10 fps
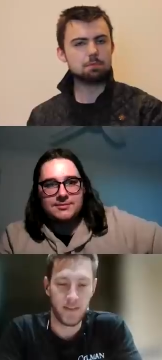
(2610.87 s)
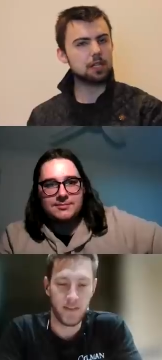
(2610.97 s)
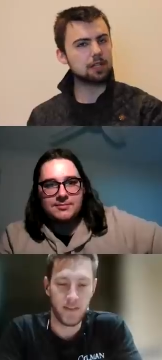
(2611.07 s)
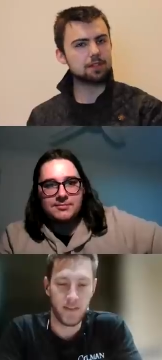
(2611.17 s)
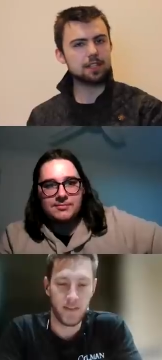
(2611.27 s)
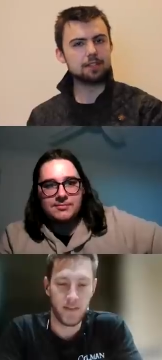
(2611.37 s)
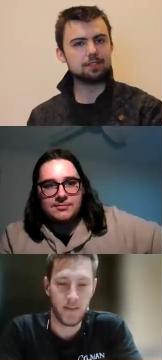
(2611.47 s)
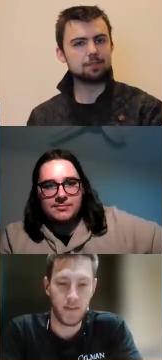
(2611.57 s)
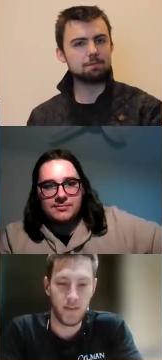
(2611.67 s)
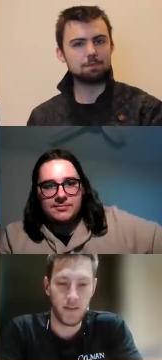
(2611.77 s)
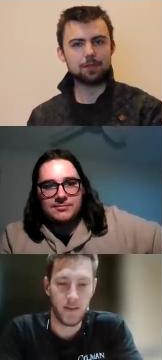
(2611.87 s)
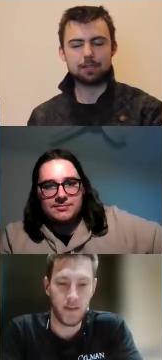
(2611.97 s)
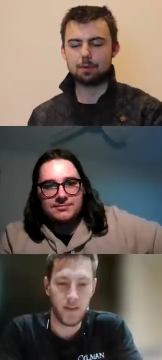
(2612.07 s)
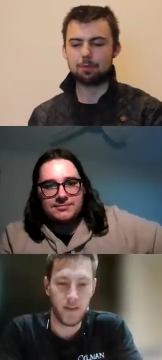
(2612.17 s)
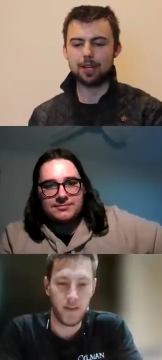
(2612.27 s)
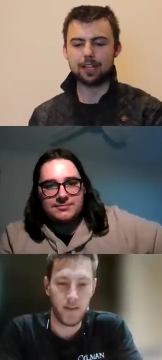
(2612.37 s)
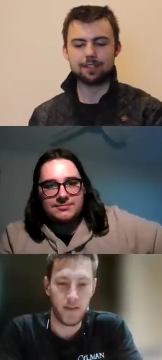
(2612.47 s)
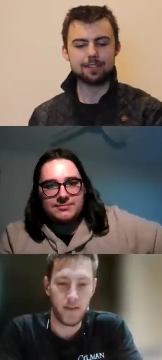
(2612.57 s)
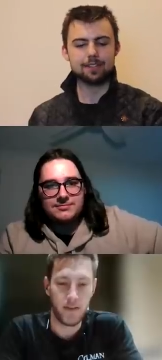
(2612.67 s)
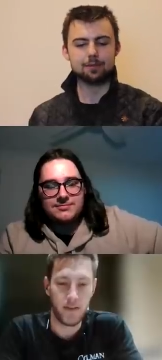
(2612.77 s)
Speaker 1: that exists He's been playing it
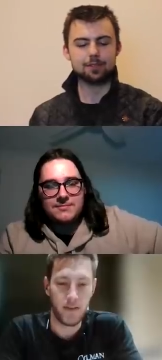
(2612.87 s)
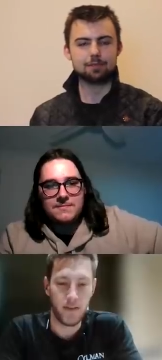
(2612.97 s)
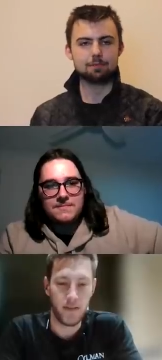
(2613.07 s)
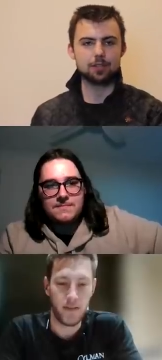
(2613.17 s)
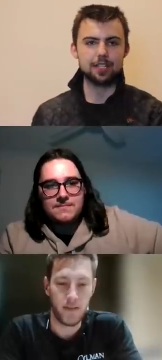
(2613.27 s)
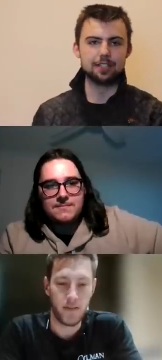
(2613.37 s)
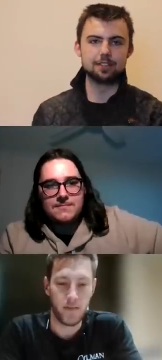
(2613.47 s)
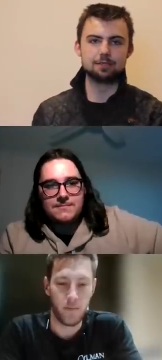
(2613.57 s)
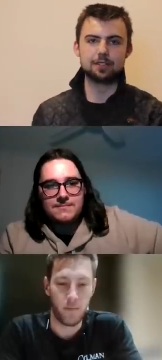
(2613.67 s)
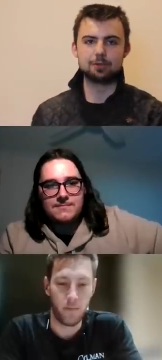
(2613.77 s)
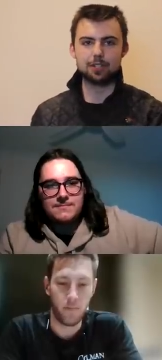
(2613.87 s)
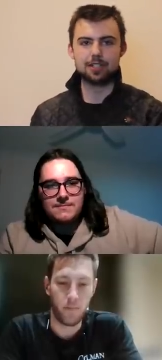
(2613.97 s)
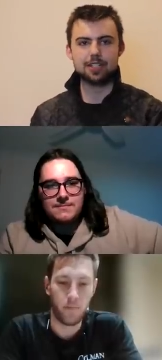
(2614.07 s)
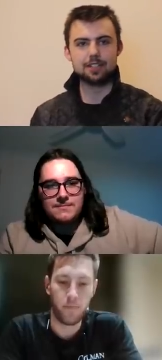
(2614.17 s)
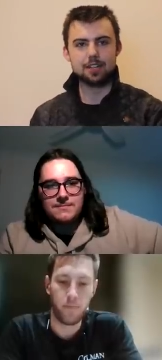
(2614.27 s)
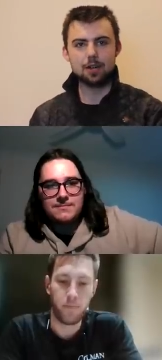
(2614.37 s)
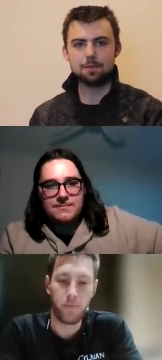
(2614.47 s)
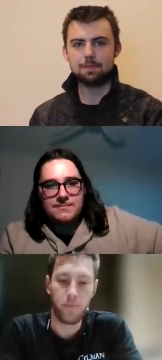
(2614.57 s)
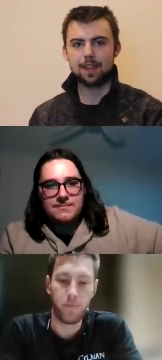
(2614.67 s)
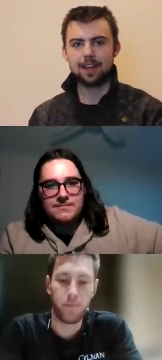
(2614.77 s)
since it was released 20 years ago.
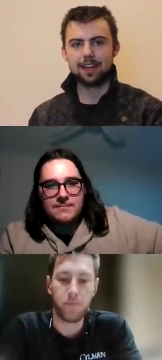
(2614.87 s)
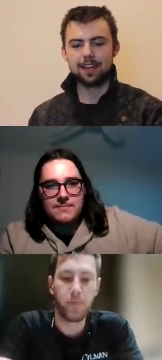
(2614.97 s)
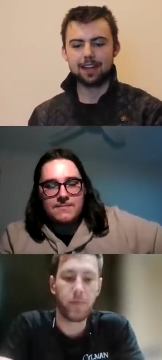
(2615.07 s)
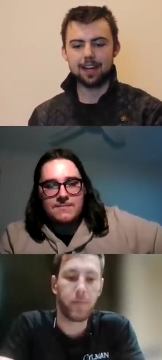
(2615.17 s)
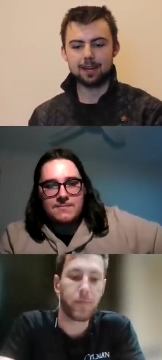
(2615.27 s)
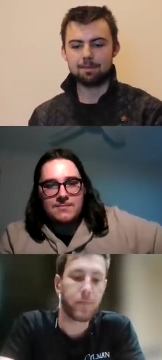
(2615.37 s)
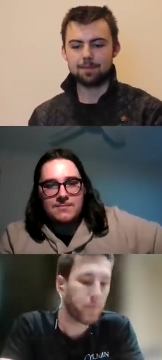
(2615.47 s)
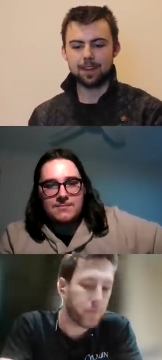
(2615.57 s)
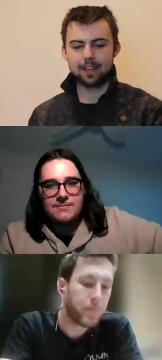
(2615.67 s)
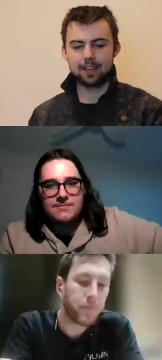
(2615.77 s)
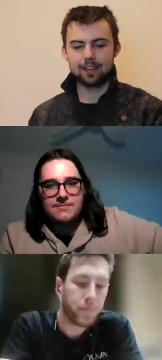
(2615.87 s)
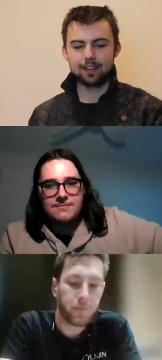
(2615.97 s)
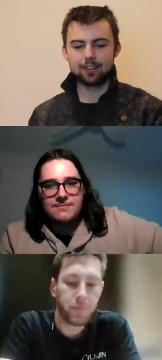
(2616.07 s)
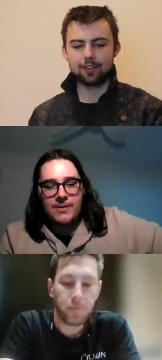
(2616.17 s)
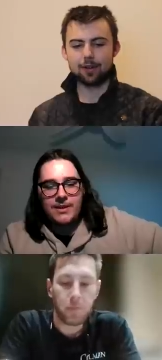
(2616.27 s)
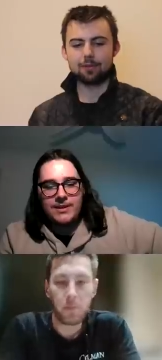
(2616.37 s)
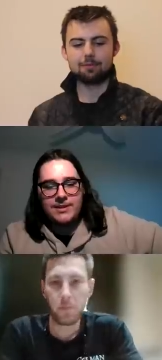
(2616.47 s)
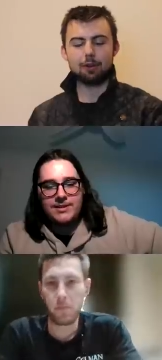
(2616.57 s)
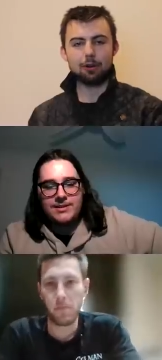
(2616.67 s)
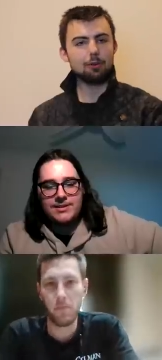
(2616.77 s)
Um, so
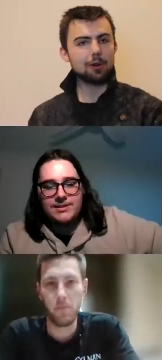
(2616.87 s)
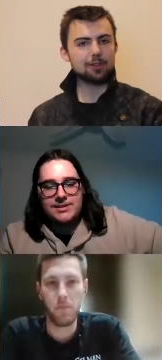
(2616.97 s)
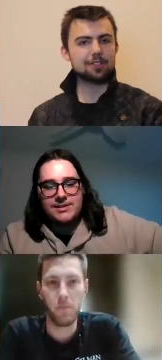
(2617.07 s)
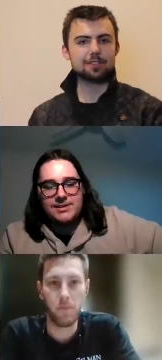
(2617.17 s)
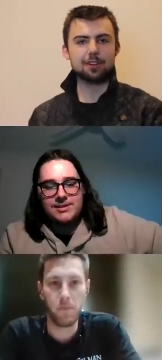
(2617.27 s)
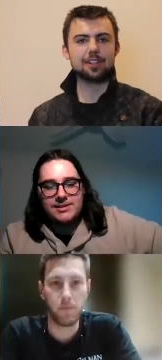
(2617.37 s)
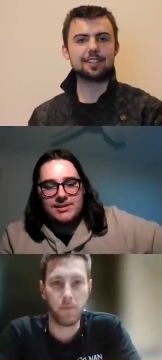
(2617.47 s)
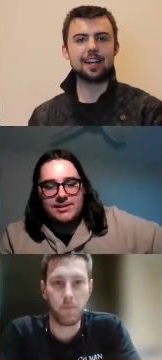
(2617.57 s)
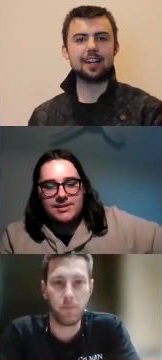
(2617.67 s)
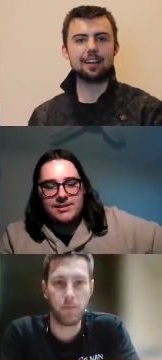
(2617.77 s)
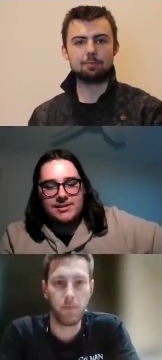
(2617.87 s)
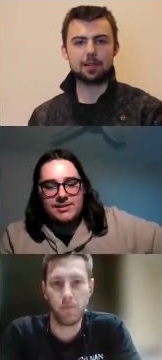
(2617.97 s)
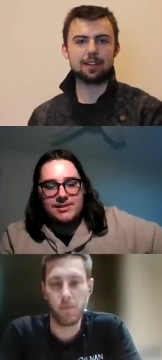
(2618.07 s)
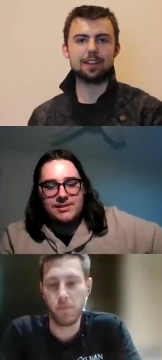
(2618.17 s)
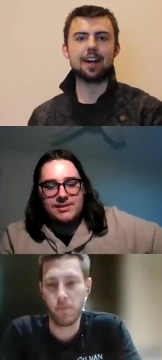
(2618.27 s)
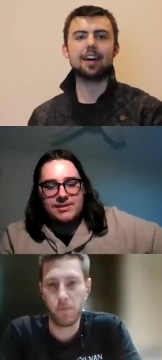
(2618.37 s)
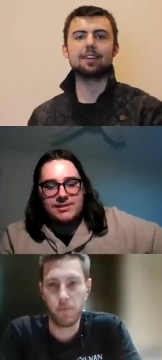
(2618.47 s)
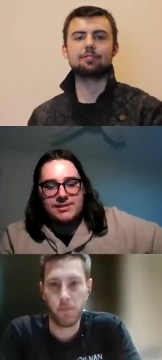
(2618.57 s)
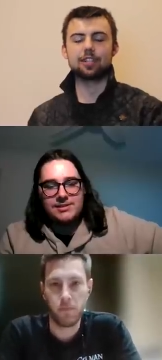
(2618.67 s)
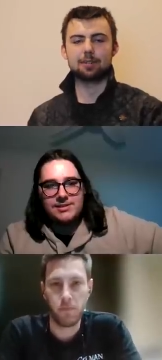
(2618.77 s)
almost as long as I have been
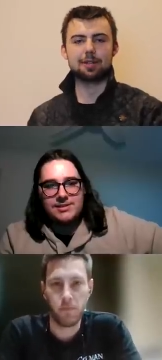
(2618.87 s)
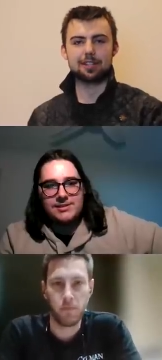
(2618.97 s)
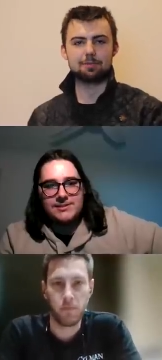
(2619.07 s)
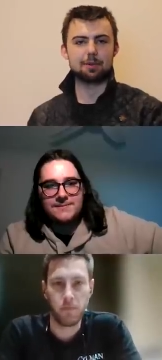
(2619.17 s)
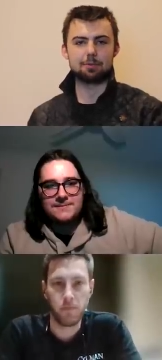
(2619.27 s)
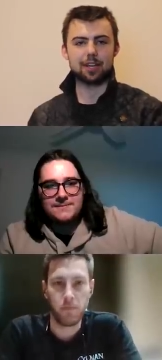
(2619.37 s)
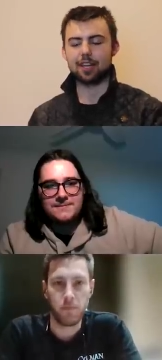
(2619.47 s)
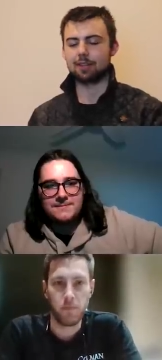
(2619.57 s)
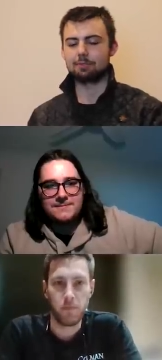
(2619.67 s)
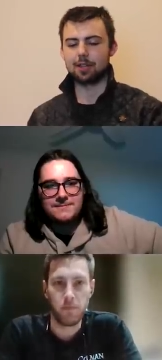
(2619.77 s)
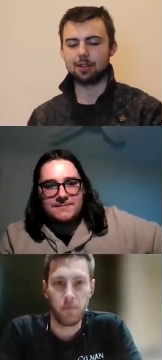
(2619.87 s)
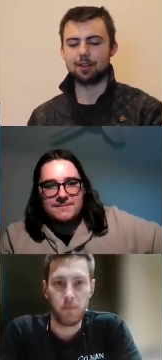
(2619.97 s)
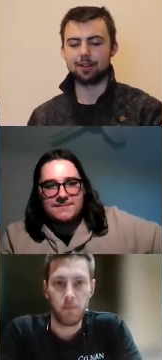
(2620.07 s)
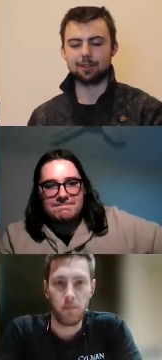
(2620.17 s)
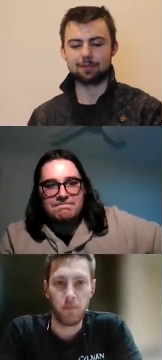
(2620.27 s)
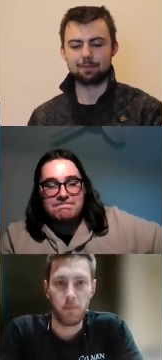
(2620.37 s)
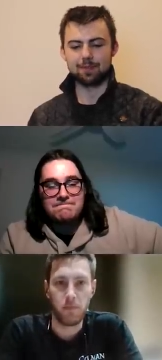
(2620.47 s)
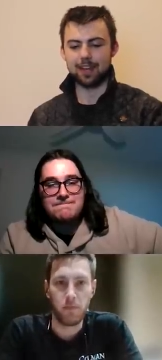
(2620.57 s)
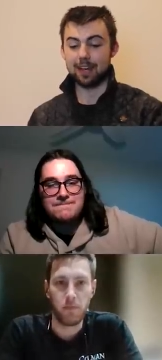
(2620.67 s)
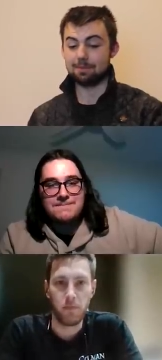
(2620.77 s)
alive, Jeremy has been playing Middle Earth.
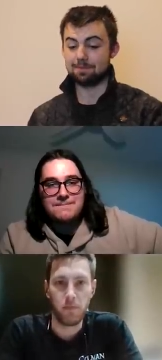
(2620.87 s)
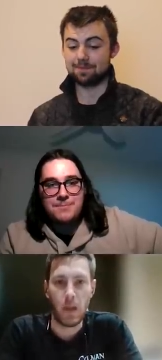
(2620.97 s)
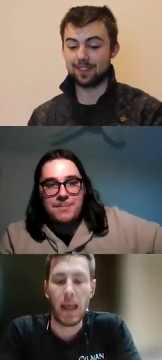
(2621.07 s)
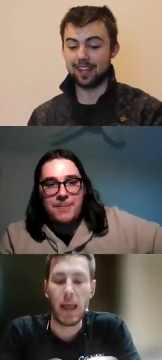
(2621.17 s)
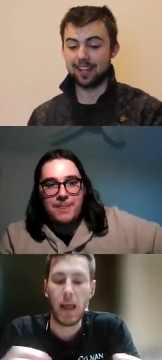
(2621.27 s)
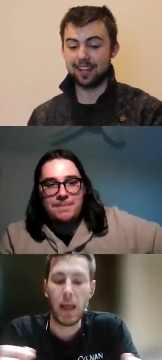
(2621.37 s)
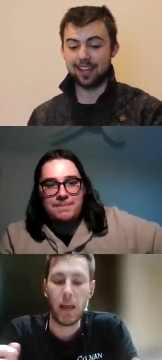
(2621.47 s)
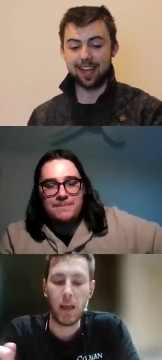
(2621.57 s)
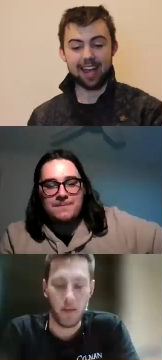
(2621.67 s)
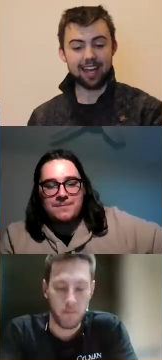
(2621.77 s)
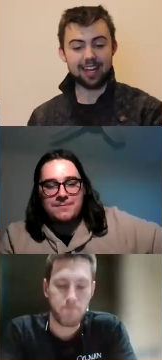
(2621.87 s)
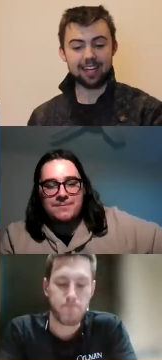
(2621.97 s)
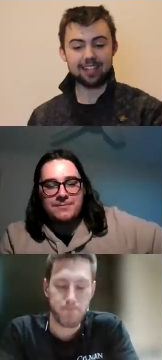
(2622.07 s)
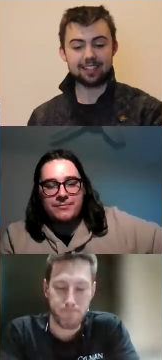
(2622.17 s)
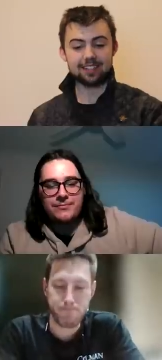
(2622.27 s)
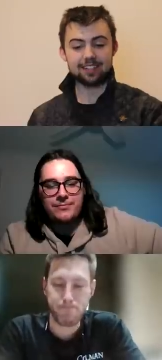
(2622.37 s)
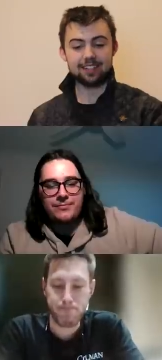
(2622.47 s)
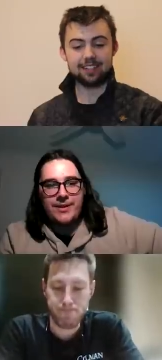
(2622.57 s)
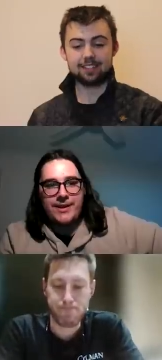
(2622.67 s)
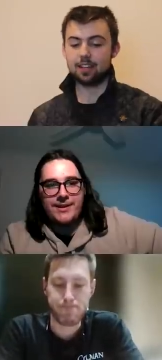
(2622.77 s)
Um, and
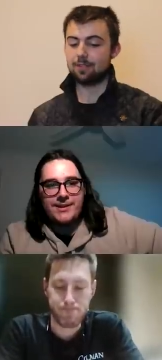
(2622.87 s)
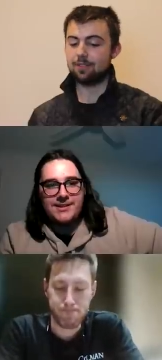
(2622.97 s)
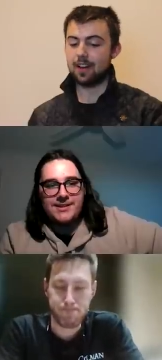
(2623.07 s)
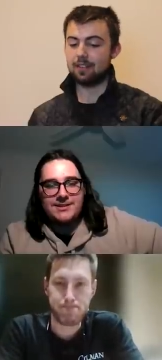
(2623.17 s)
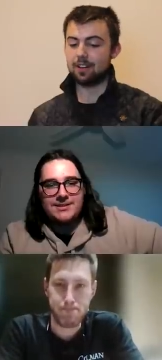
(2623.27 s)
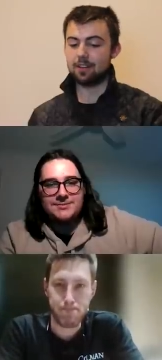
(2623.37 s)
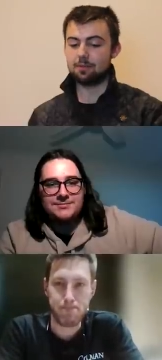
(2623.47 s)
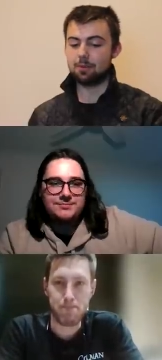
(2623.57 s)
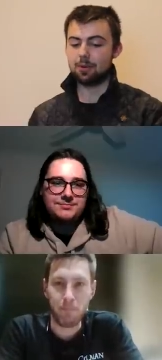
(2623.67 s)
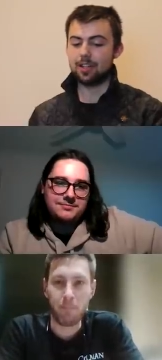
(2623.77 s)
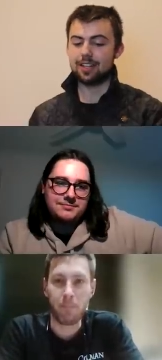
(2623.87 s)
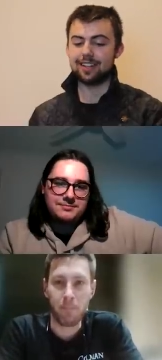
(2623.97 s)
he's got a 500 point